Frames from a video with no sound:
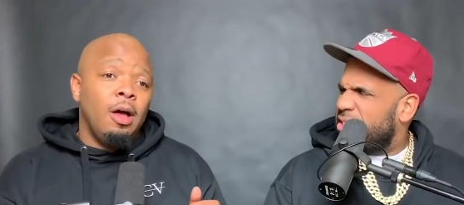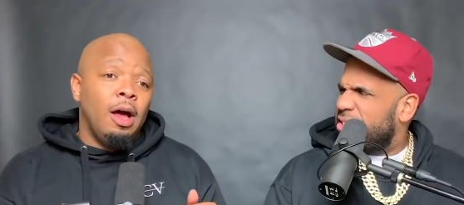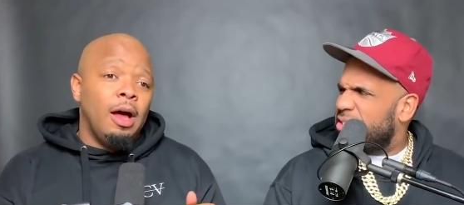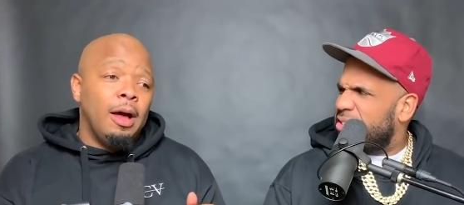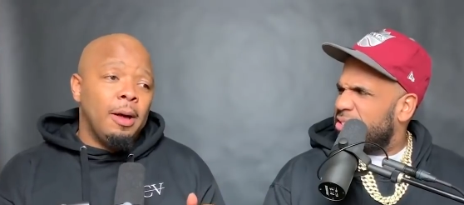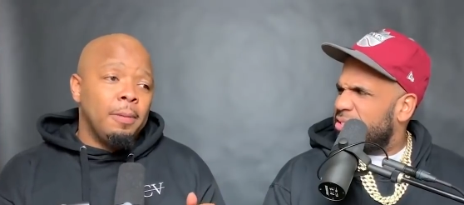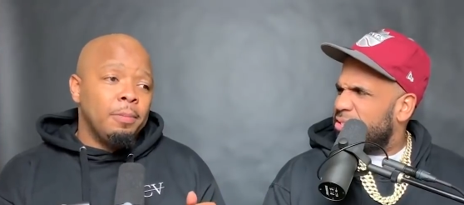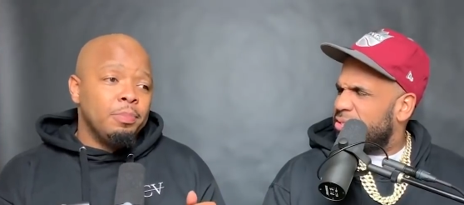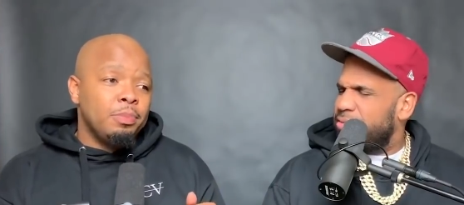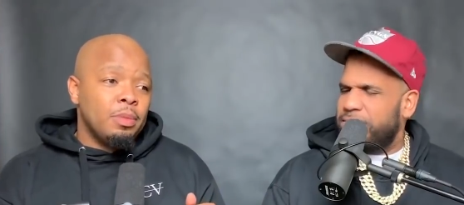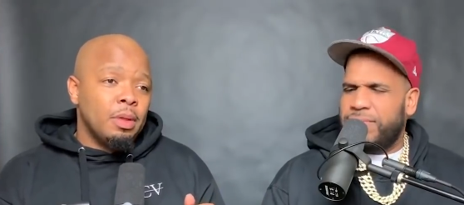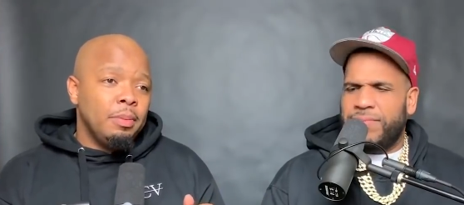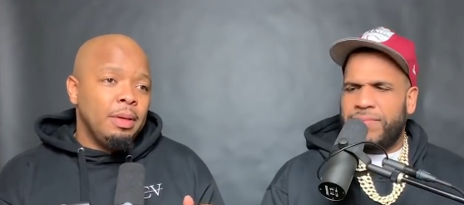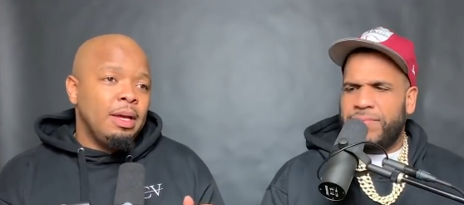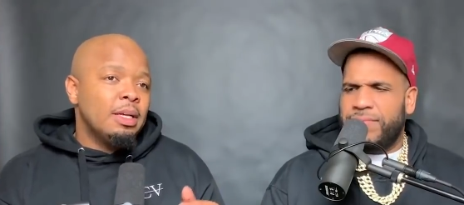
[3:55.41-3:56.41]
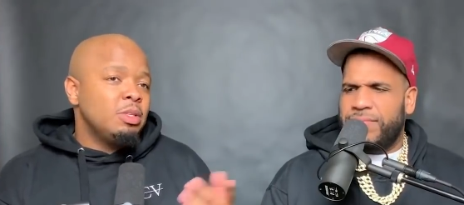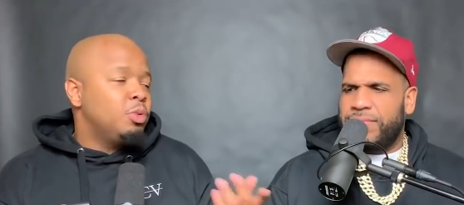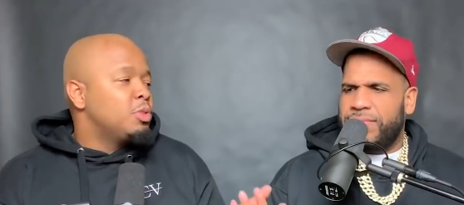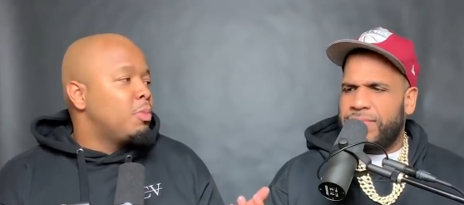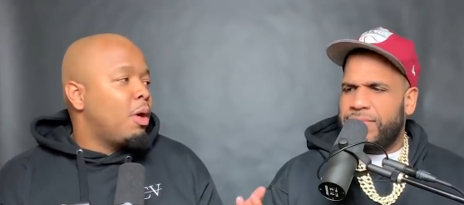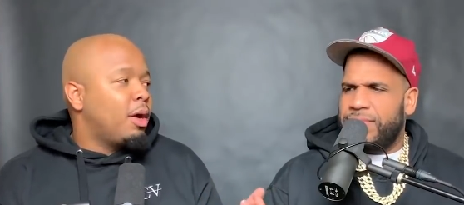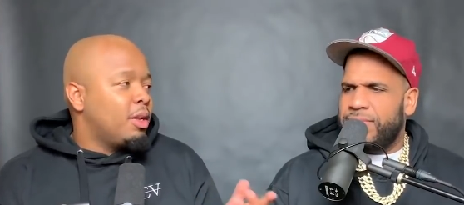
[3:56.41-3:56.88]
Speaker 1: Um, because it
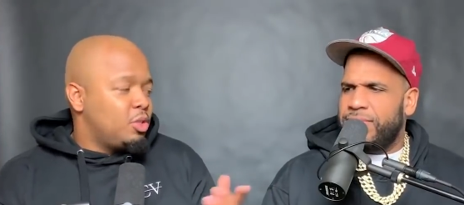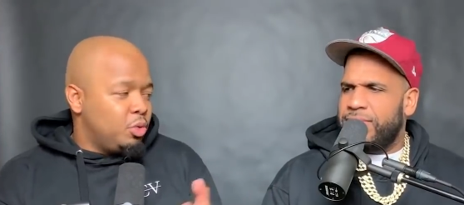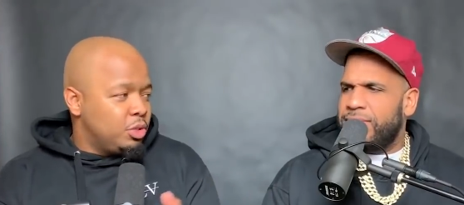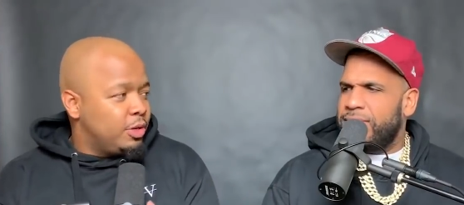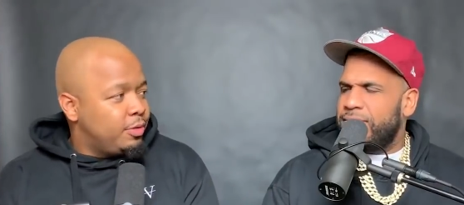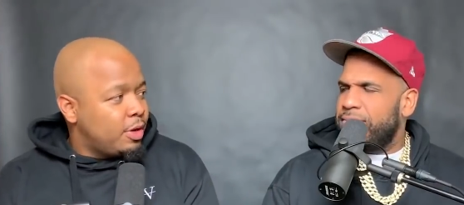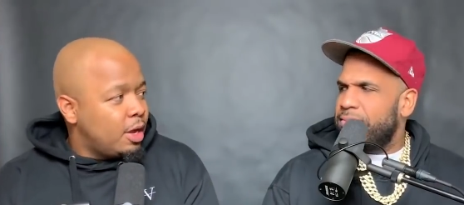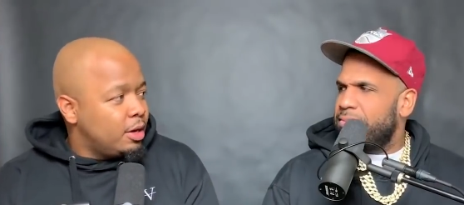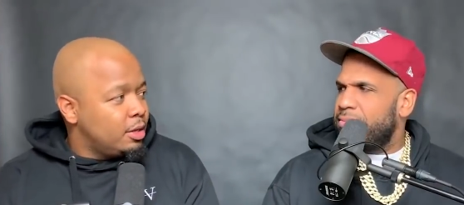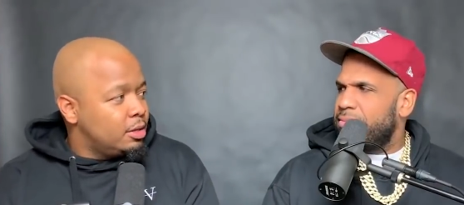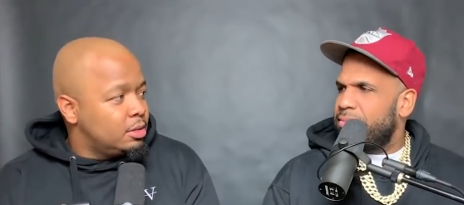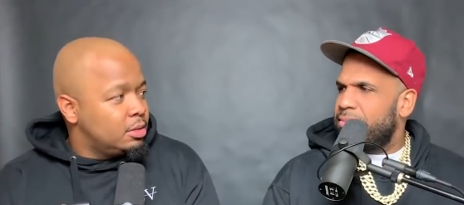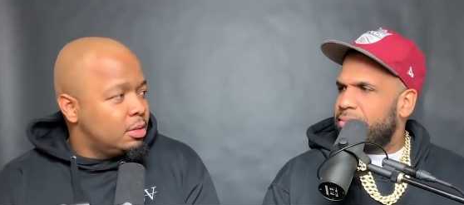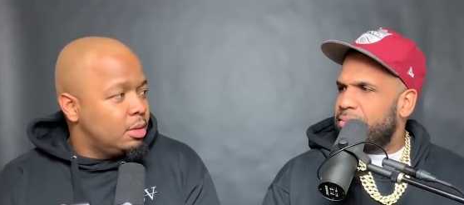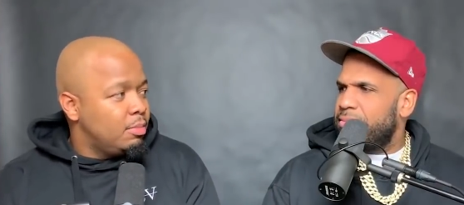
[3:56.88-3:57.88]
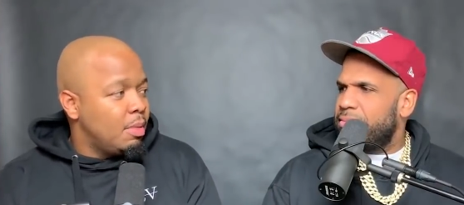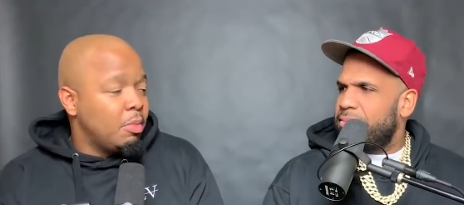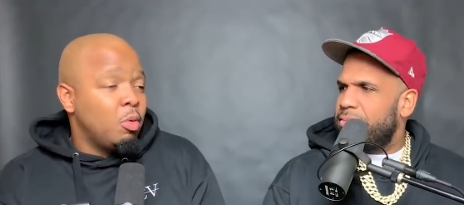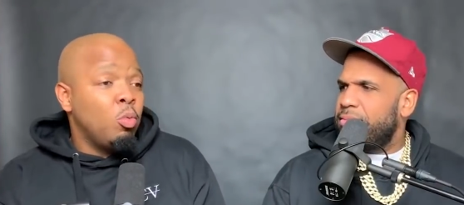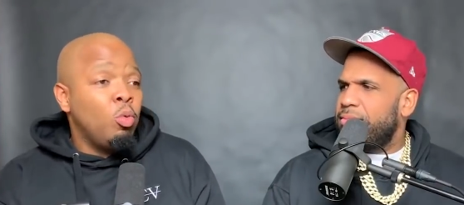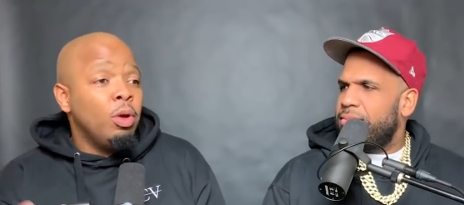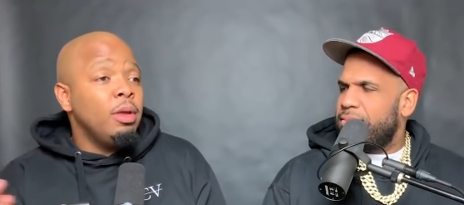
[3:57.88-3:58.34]
was marketed to a different audience.
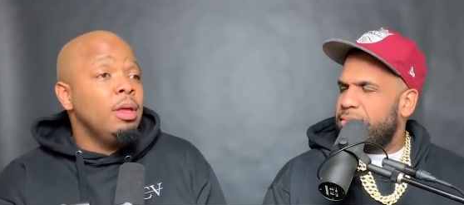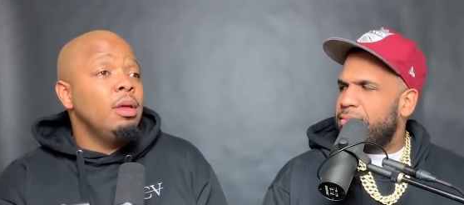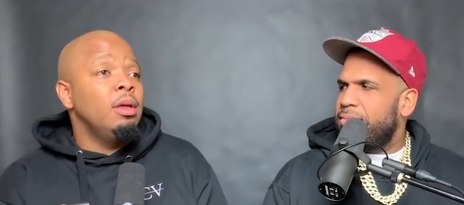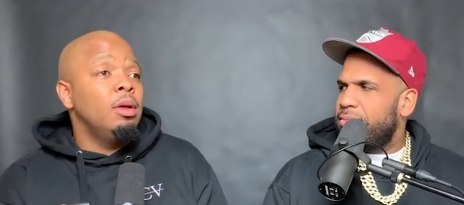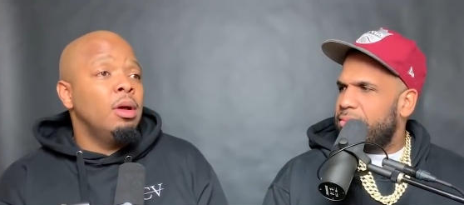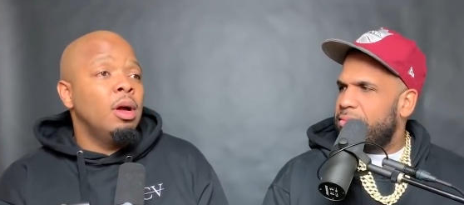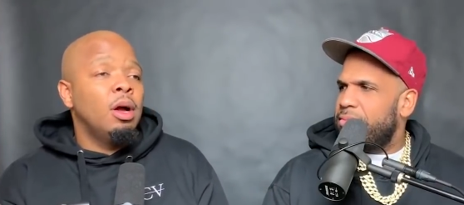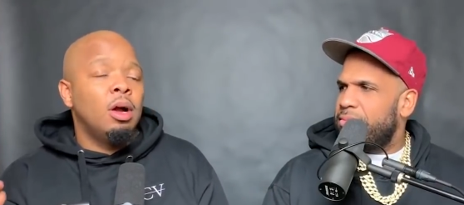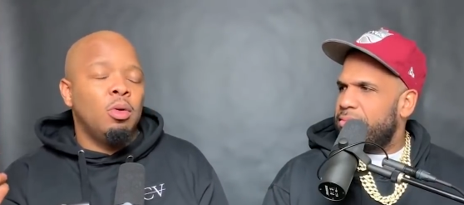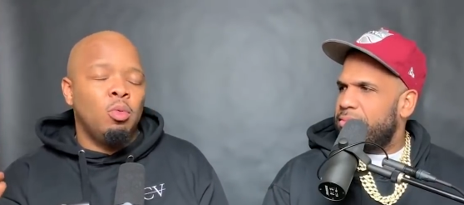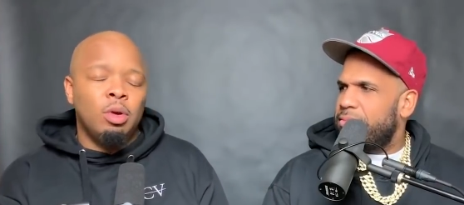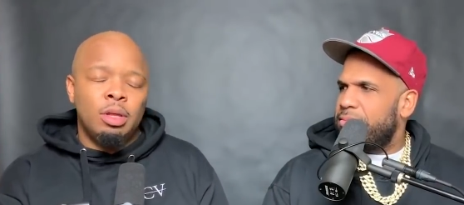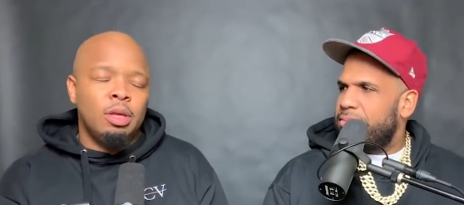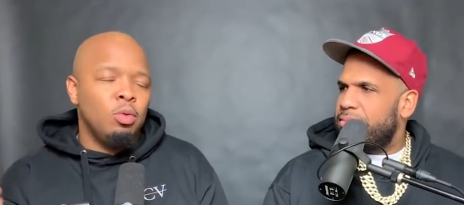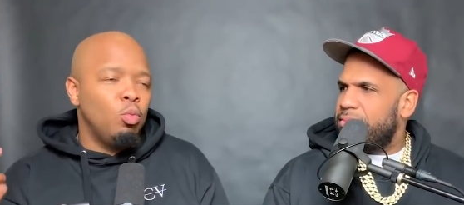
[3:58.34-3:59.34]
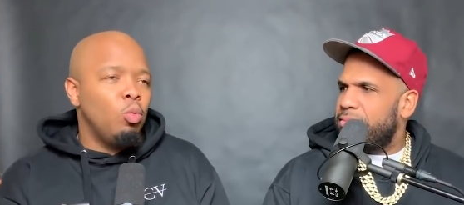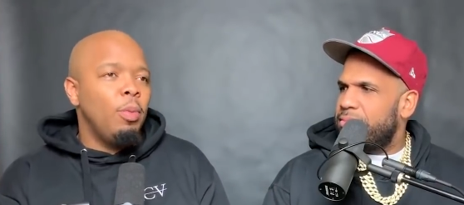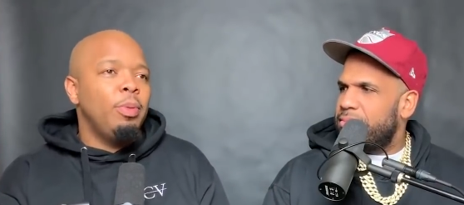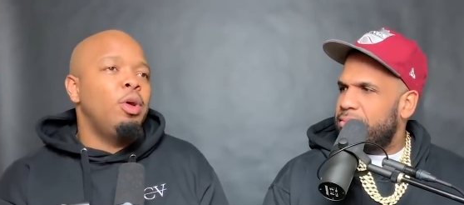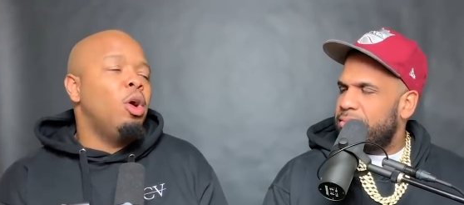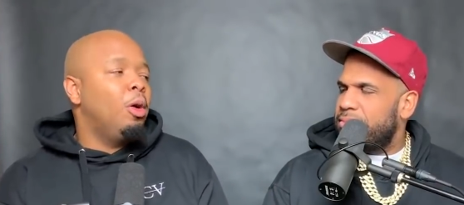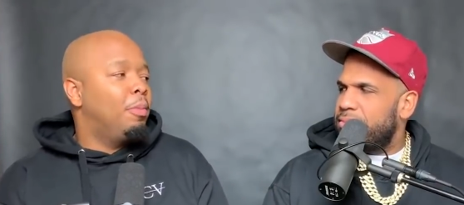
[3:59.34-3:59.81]
Remember Woody, mm. or uh, Woody,
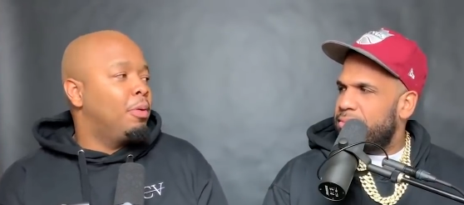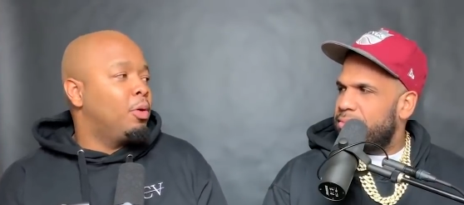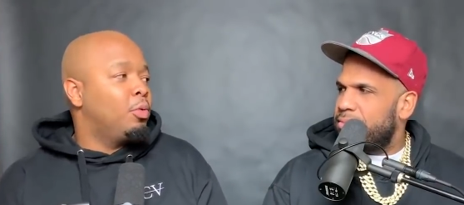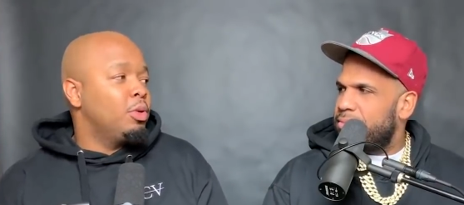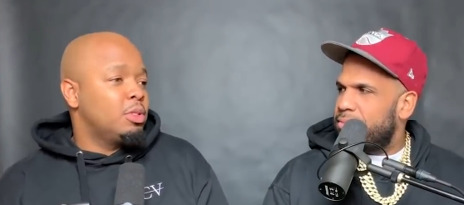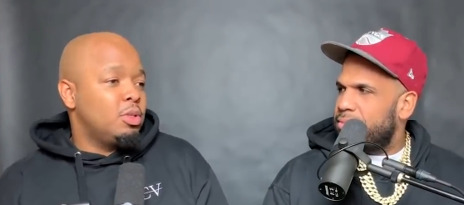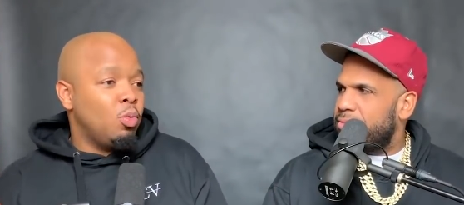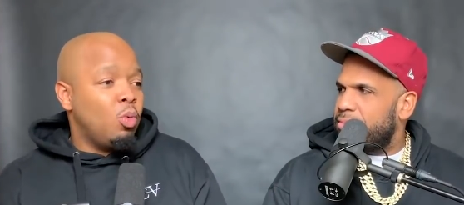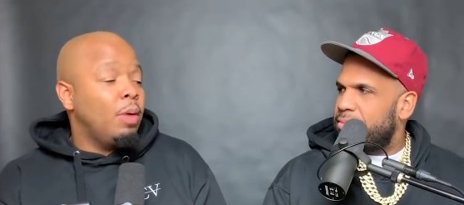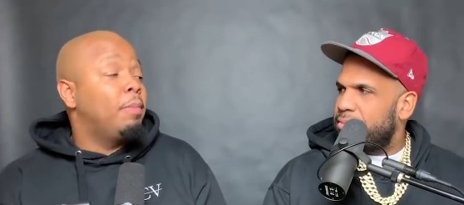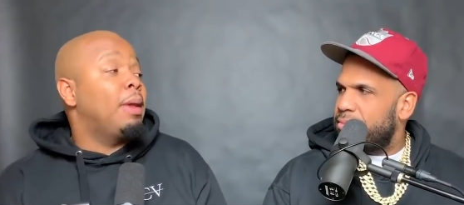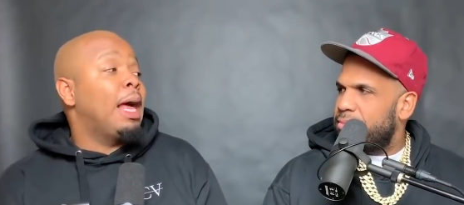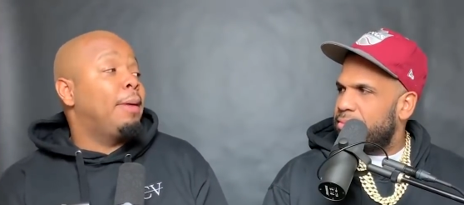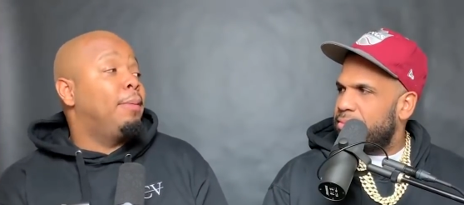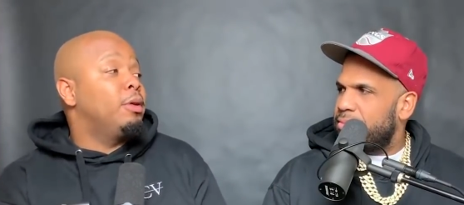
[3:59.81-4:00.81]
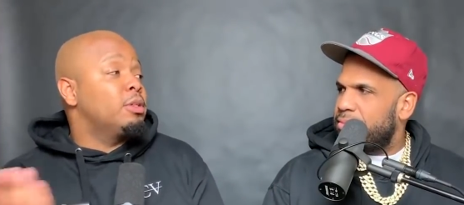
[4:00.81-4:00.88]
Whoopi Goldberg was the one black